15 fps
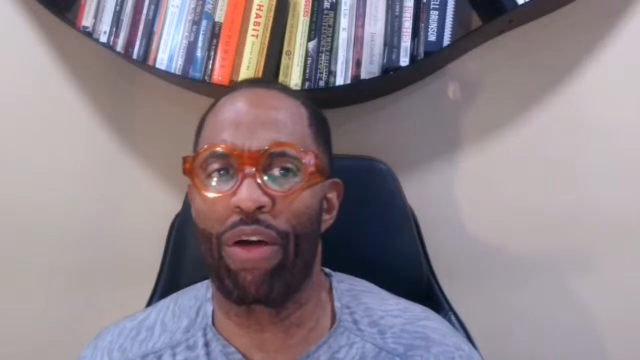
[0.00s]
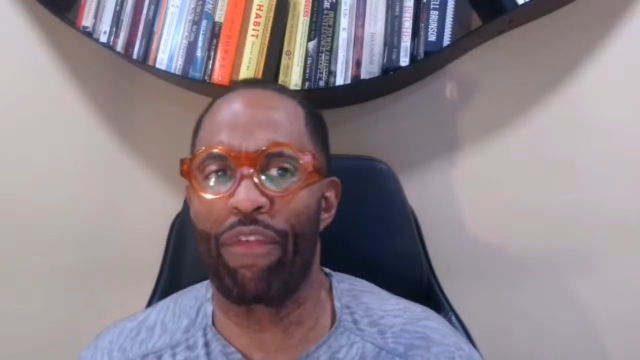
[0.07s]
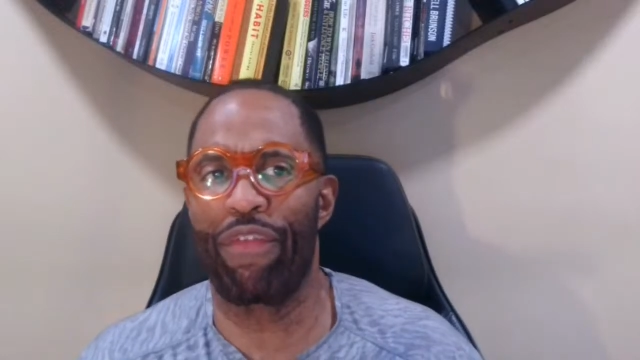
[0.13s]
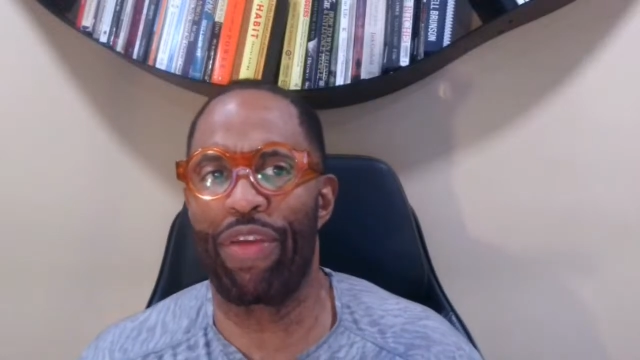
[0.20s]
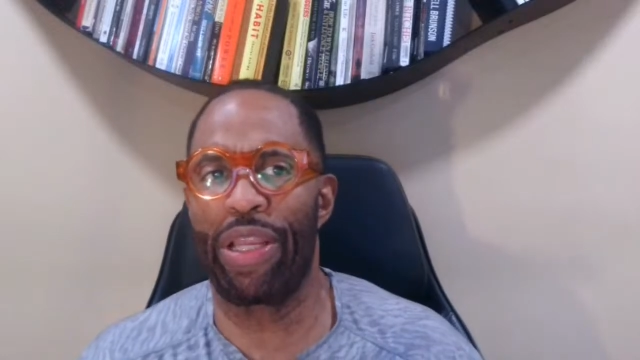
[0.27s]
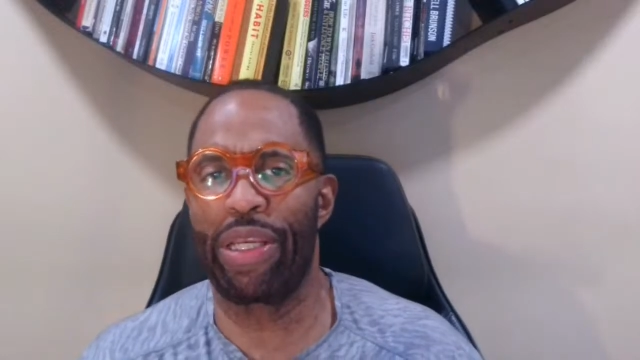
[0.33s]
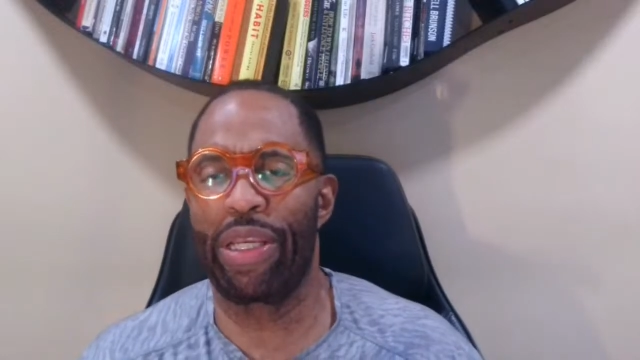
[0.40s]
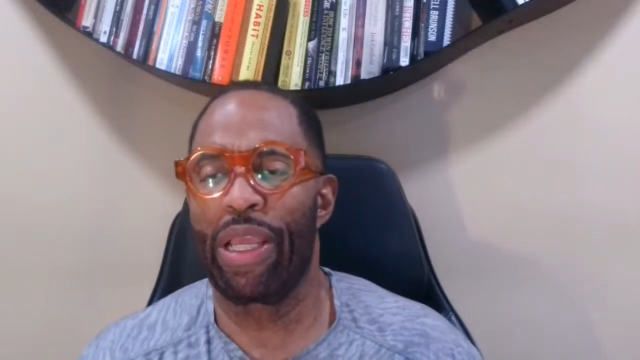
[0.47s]
of
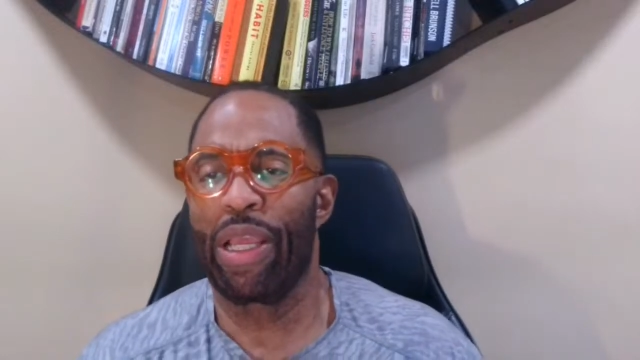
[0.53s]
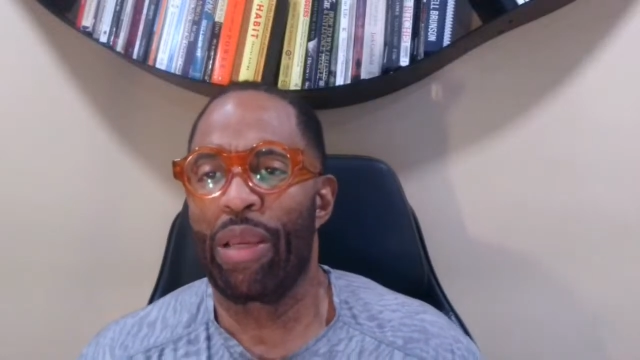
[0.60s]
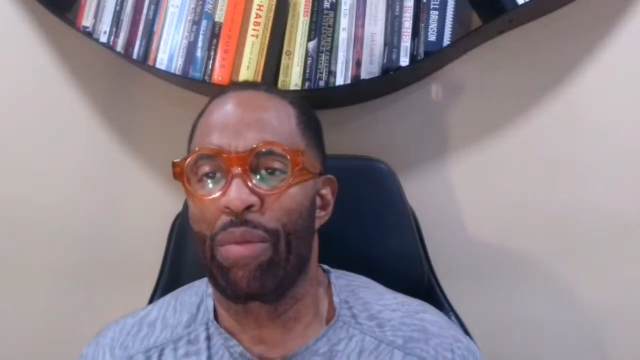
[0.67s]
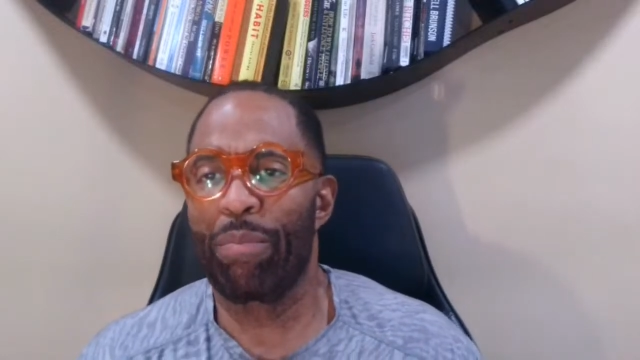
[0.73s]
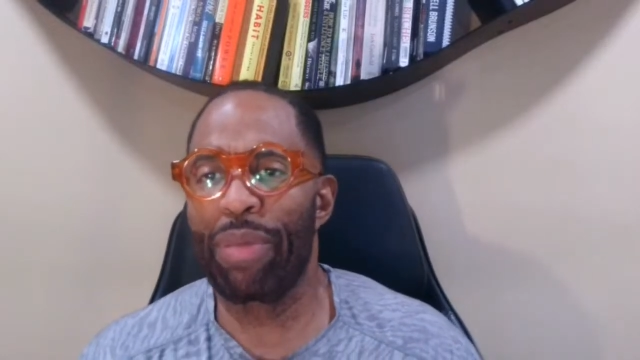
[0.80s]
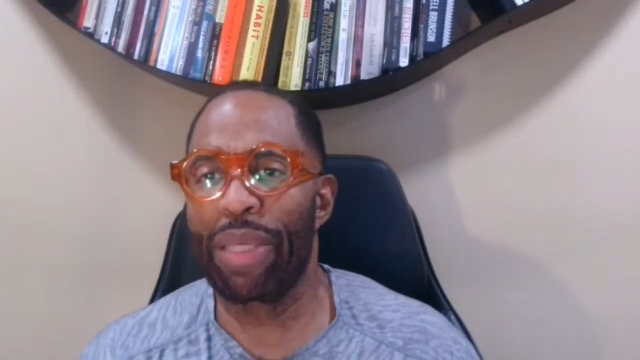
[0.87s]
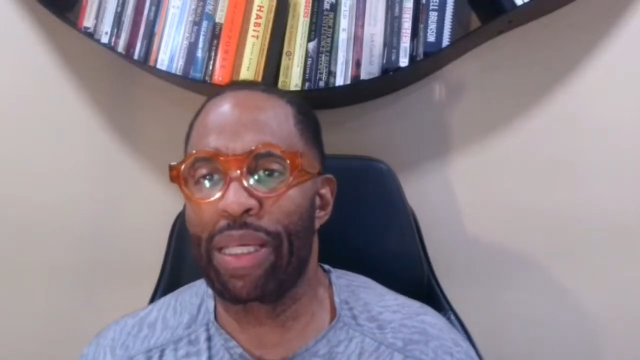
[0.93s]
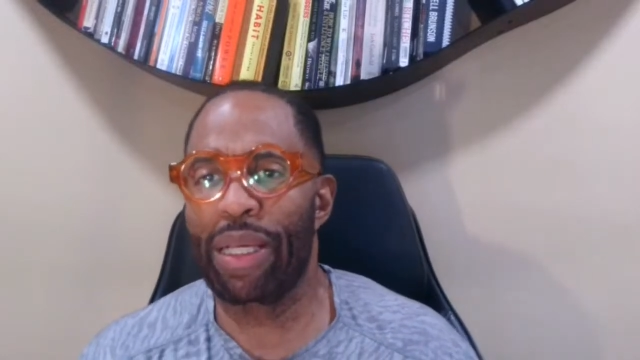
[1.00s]
it
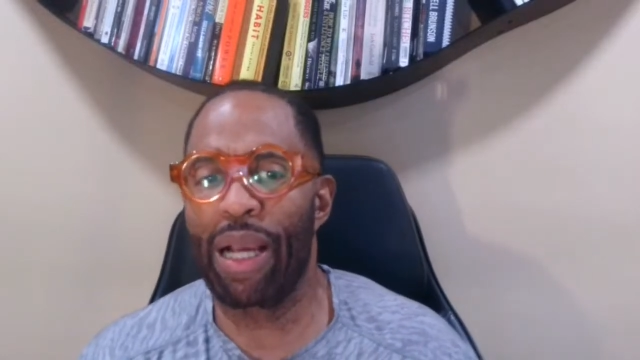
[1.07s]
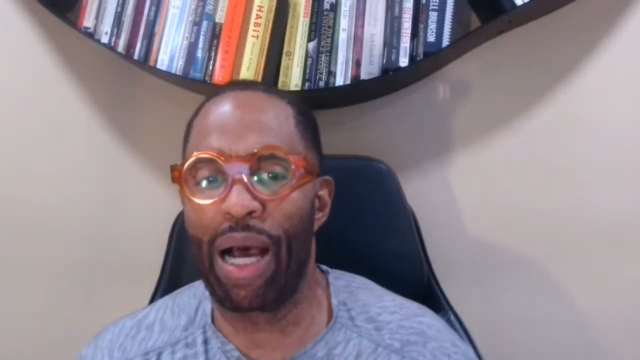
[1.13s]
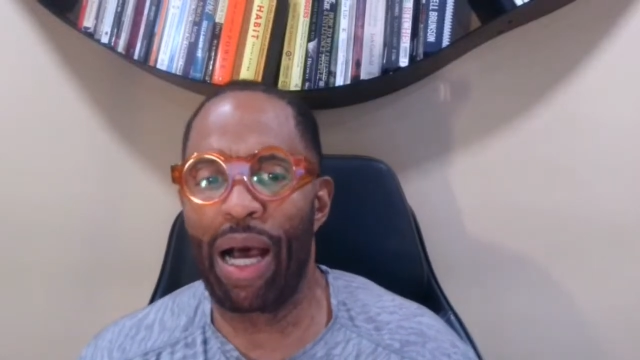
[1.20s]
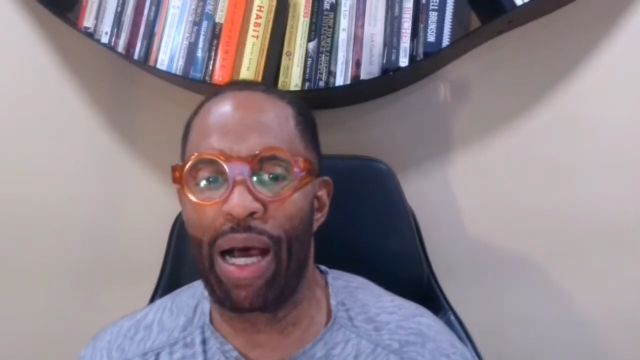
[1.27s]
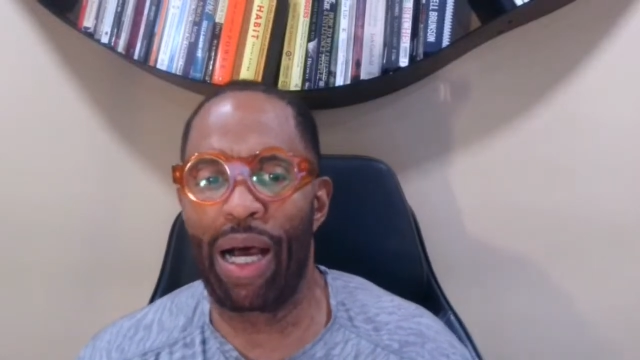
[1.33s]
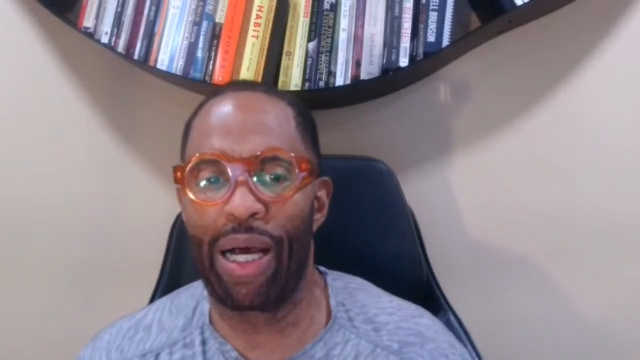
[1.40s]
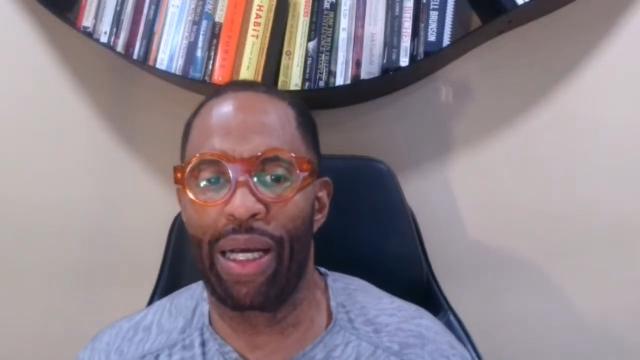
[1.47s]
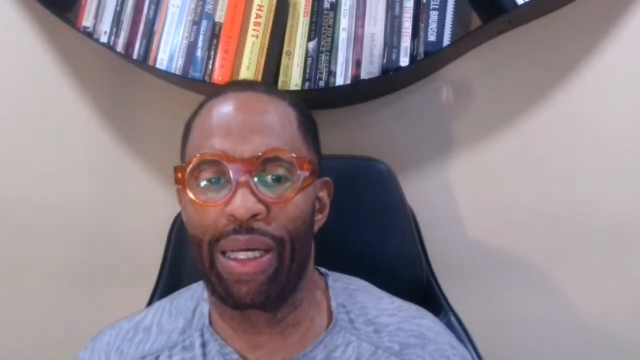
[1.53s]

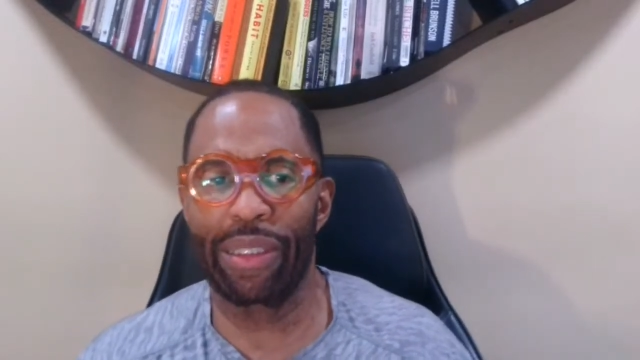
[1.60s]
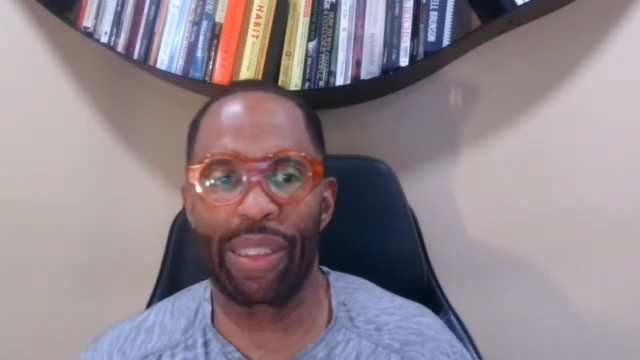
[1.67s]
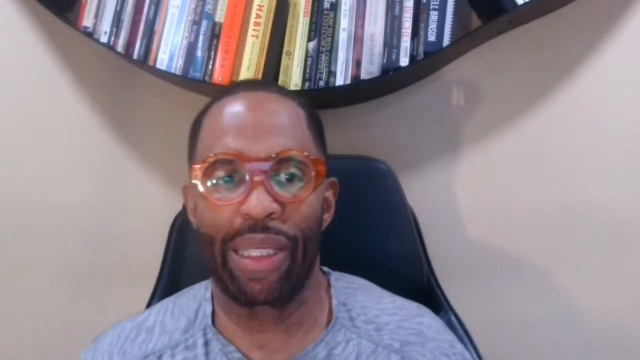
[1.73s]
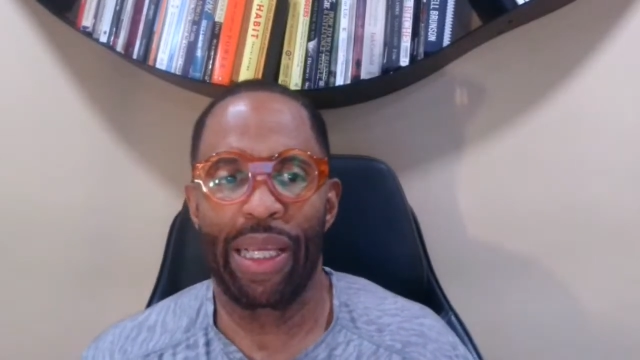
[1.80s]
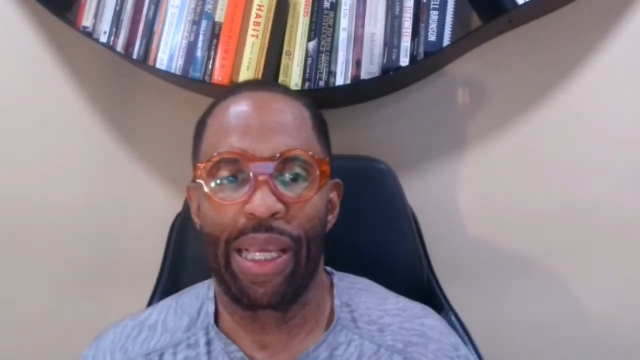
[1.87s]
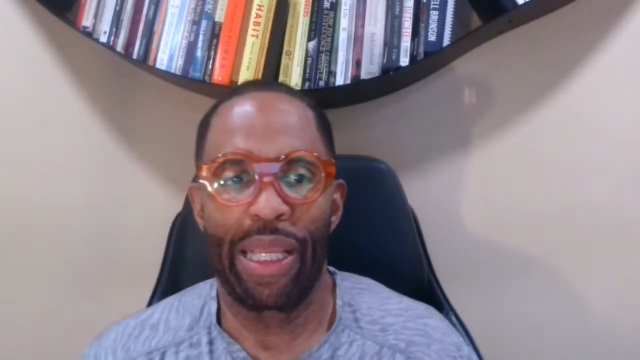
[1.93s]
because